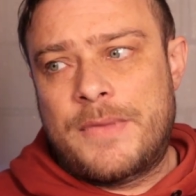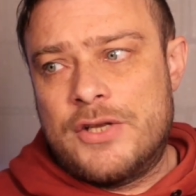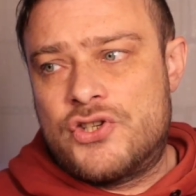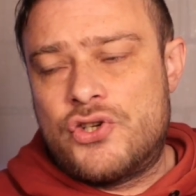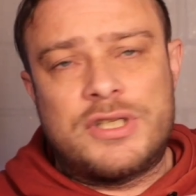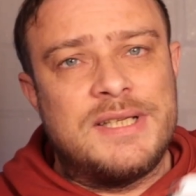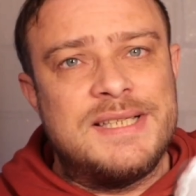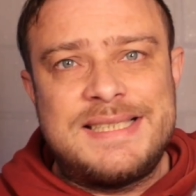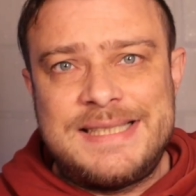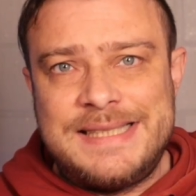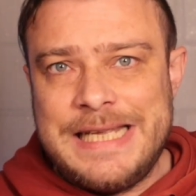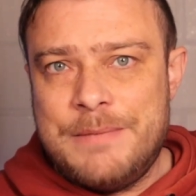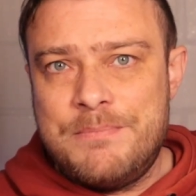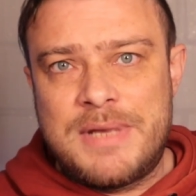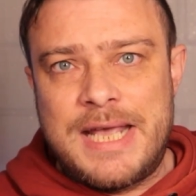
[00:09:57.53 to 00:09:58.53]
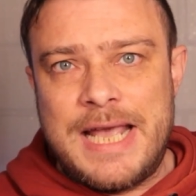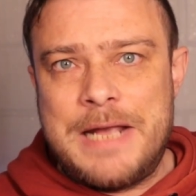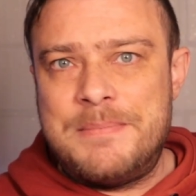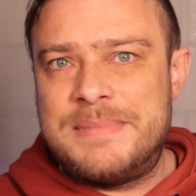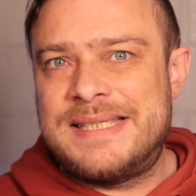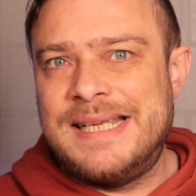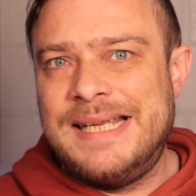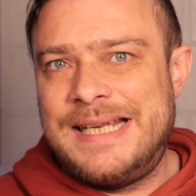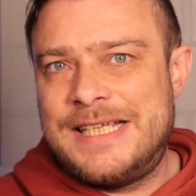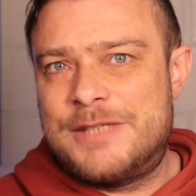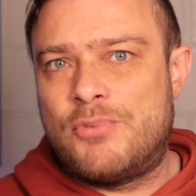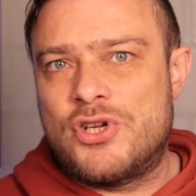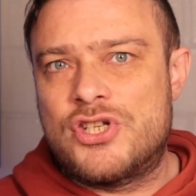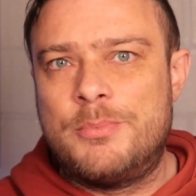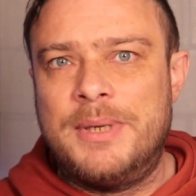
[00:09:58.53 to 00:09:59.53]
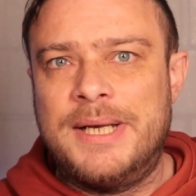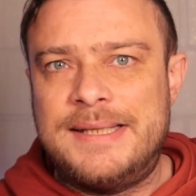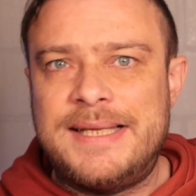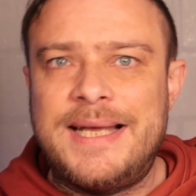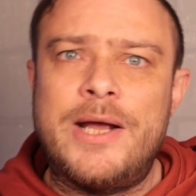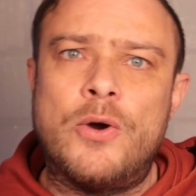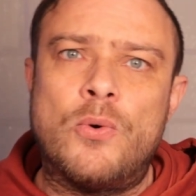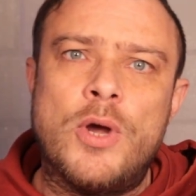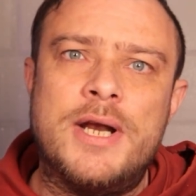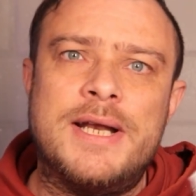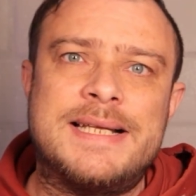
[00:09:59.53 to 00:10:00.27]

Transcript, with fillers: certain Steam games, it is possible that they are run